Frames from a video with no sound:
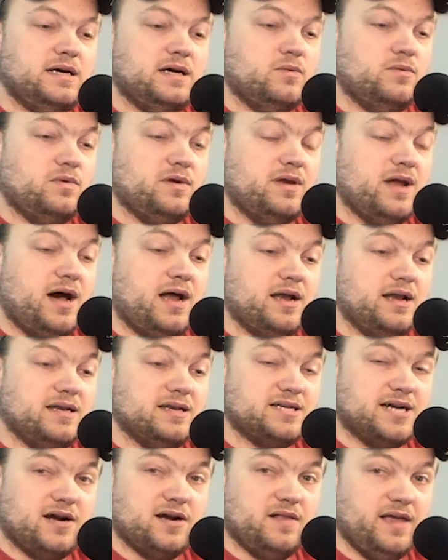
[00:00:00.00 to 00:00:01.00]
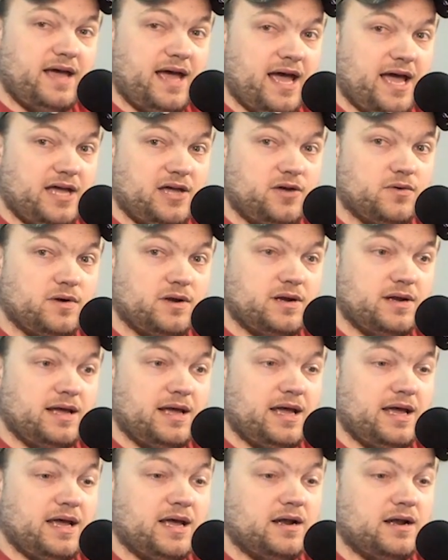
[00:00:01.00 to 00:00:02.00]
but not entirely accurate,
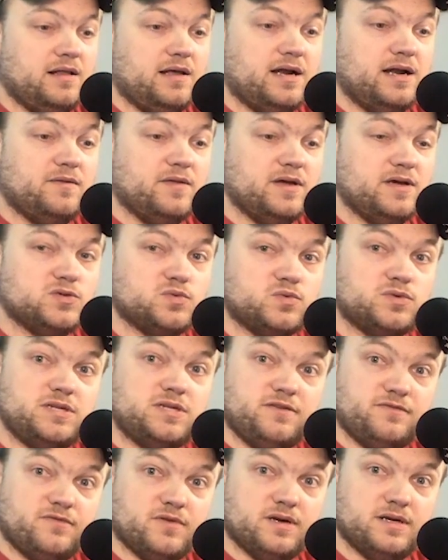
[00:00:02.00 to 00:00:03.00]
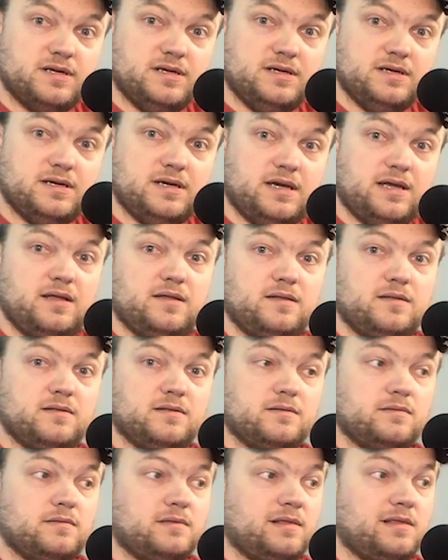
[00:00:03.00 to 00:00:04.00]
and a lot of things were different in
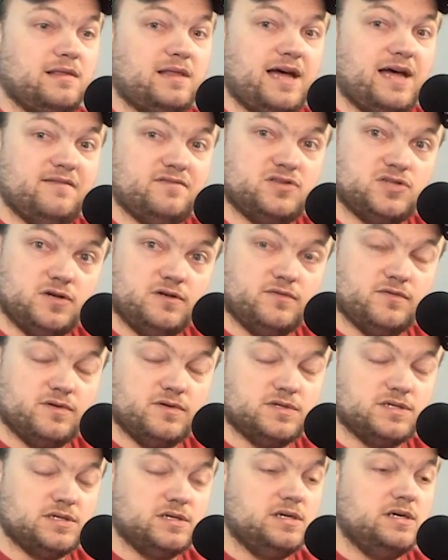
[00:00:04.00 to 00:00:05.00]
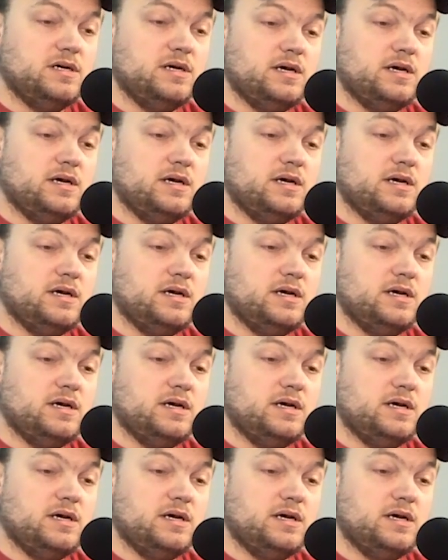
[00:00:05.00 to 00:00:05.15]
live servers.